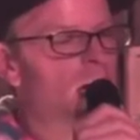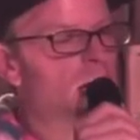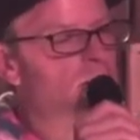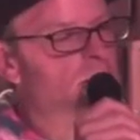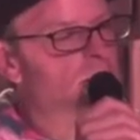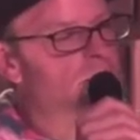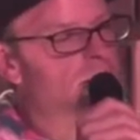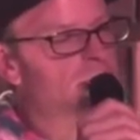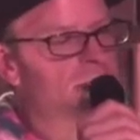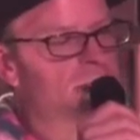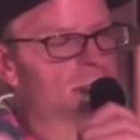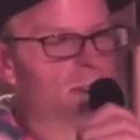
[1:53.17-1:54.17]
I'm afraid to
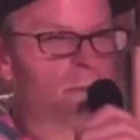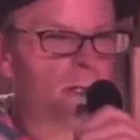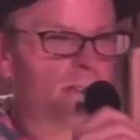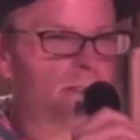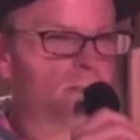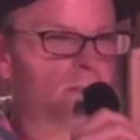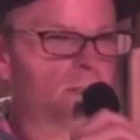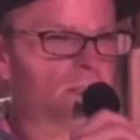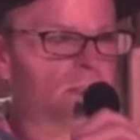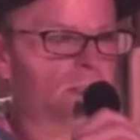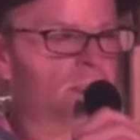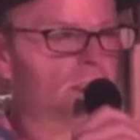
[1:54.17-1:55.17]
think about its
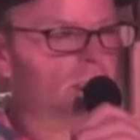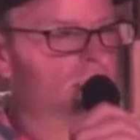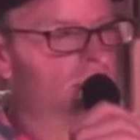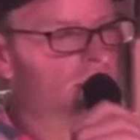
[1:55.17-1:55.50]
origins.